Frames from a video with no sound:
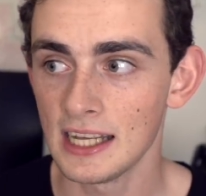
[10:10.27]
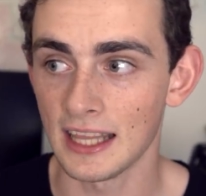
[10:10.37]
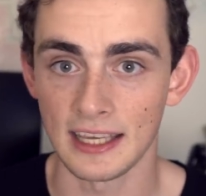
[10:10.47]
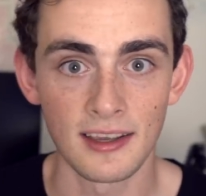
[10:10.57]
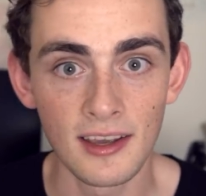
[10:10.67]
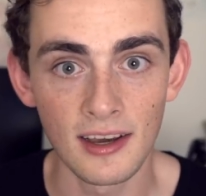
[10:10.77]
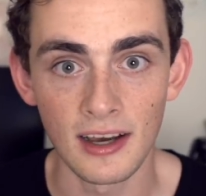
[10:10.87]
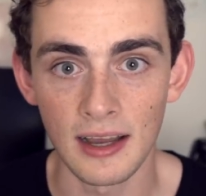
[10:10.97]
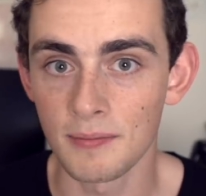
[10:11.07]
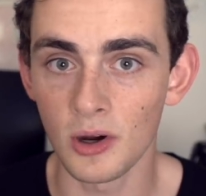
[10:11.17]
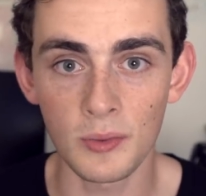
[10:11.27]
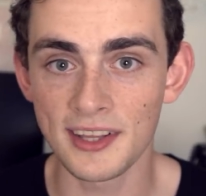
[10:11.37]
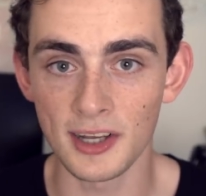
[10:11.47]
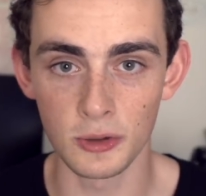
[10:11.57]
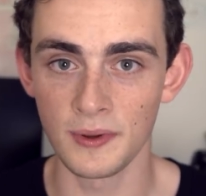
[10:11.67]
like I'm
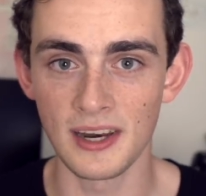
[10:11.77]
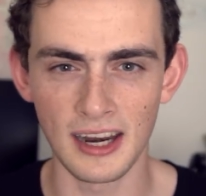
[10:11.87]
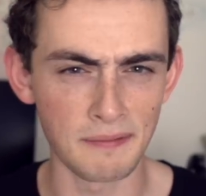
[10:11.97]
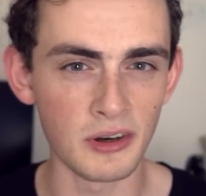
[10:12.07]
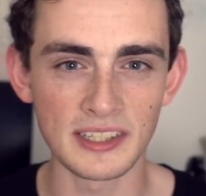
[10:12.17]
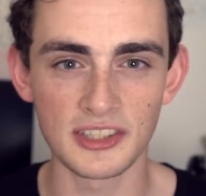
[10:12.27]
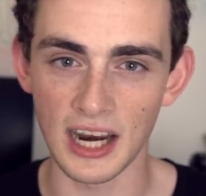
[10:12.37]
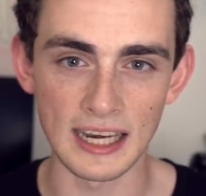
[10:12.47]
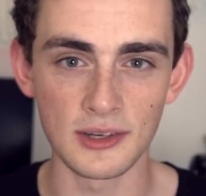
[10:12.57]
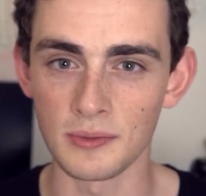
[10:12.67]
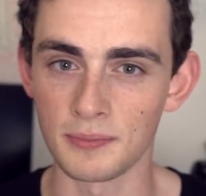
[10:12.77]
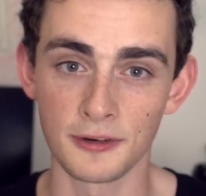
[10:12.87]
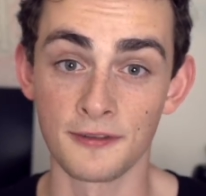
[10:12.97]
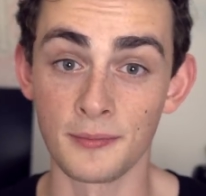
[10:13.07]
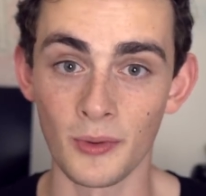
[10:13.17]
always open and I'm always trying to
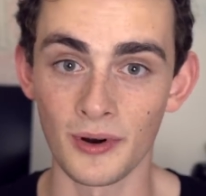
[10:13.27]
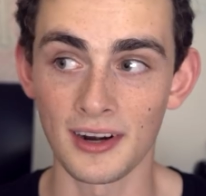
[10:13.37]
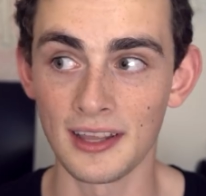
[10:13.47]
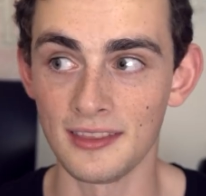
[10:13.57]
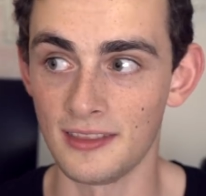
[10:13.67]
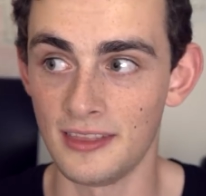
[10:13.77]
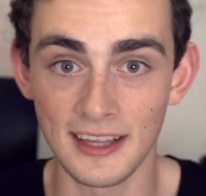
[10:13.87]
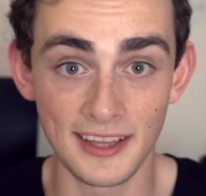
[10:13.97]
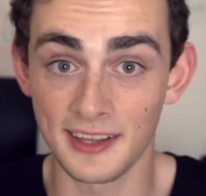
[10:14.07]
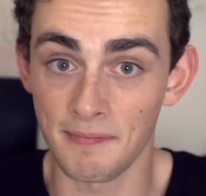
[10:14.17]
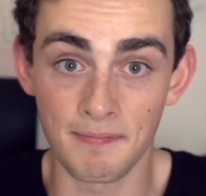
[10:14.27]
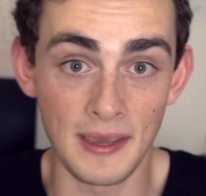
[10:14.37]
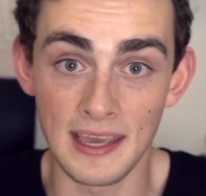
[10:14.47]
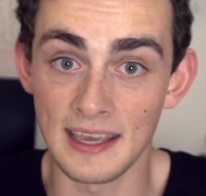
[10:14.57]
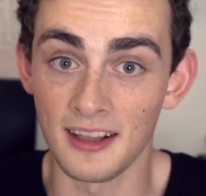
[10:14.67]
improve more and this is a
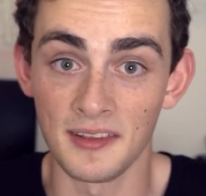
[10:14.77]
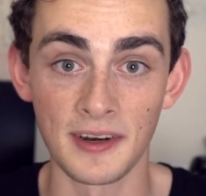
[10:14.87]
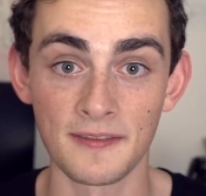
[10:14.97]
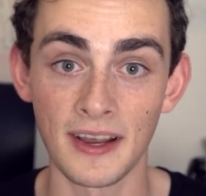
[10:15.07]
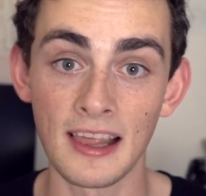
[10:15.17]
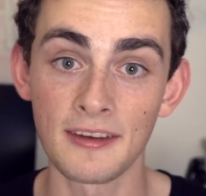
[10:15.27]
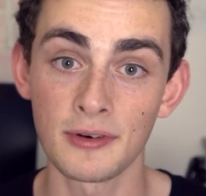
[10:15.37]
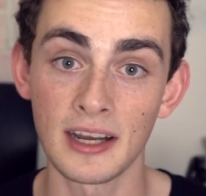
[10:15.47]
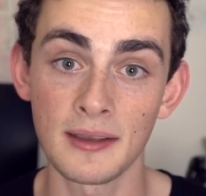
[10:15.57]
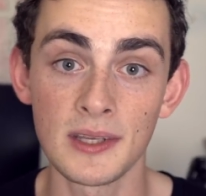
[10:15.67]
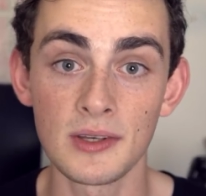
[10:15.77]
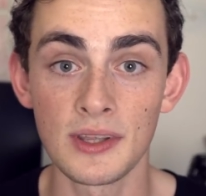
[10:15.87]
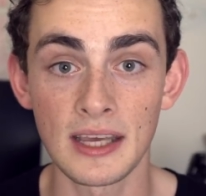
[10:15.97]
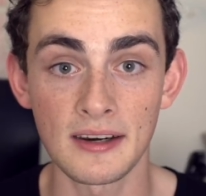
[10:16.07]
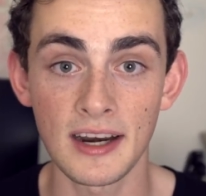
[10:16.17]
big element of my life where I can be
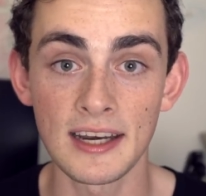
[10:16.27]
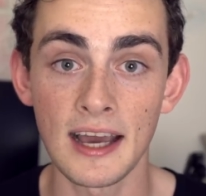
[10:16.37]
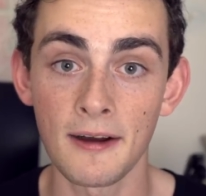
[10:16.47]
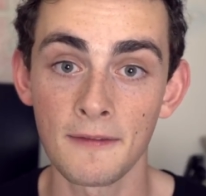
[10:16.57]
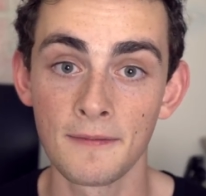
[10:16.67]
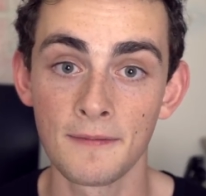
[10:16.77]
doing that right now.